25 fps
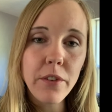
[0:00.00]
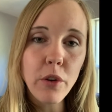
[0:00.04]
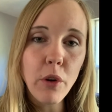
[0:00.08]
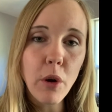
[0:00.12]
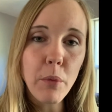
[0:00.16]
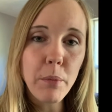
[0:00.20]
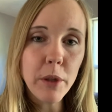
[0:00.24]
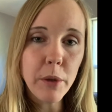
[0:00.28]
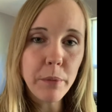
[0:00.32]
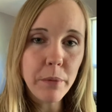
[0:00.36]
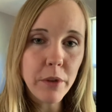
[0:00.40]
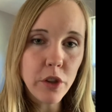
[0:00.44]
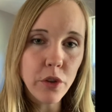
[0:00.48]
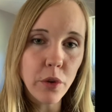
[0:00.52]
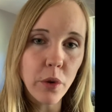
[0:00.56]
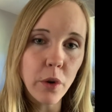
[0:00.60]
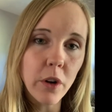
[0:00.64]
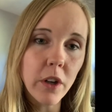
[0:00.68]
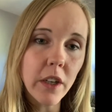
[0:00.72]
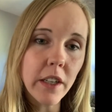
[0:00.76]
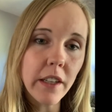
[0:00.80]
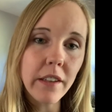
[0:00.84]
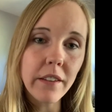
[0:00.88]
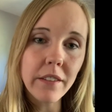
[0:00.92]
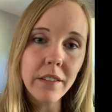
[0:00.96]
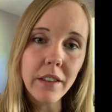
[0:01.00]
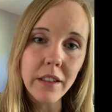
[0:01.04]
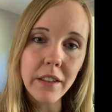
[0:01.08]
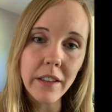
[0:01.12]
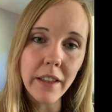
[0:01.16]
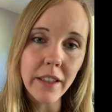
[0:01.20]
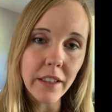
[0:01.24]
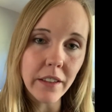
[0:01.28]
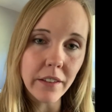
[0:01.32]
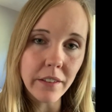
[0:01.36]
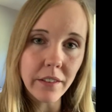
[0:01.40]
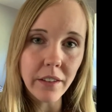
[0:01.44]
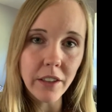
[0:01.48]
open up the door and he's in
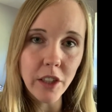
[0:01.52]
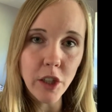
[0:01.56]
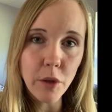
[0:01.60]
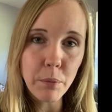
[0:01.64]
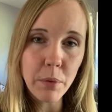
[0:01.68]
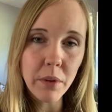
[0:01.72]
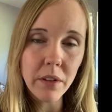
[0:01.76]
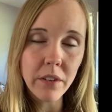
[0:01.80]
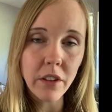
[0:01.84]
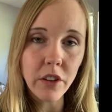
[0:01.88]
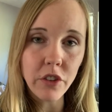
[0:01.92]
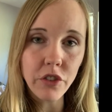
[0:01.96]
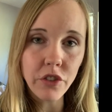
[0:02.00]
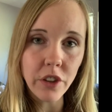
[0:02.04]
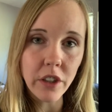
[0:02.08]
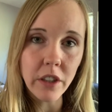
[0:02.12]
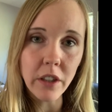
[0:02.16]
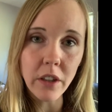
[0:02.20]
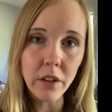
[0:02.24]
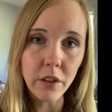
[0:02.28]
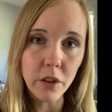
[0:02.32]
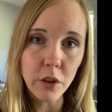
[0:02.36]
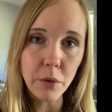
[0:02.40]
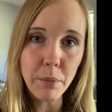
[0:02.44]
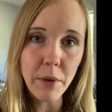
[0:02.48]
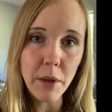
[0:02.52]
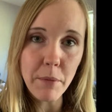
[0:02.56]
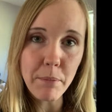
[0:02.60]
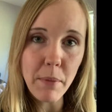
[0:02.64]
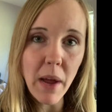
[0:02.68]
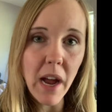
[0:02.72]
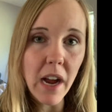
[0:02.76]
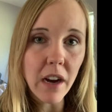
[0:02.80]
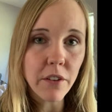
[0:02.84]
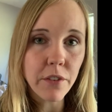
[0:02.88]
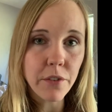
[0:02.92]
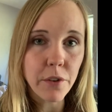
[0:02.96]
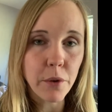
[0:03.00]
like a sitting position a little bit
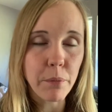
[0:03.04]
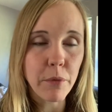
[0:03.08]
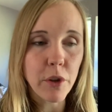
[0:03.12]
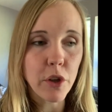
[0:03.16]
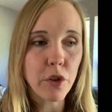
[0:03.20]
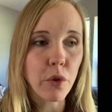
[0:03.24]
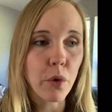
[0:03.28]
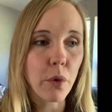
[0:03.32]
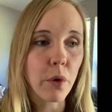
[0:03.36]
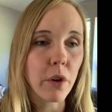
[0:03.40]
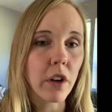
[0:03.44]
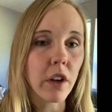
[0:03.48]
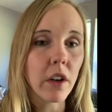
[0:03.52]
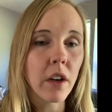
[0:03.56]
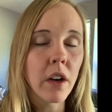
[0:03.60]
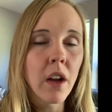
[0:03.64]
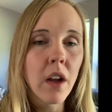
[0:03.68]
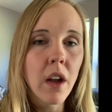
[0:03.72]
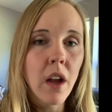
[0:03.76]
back from the door,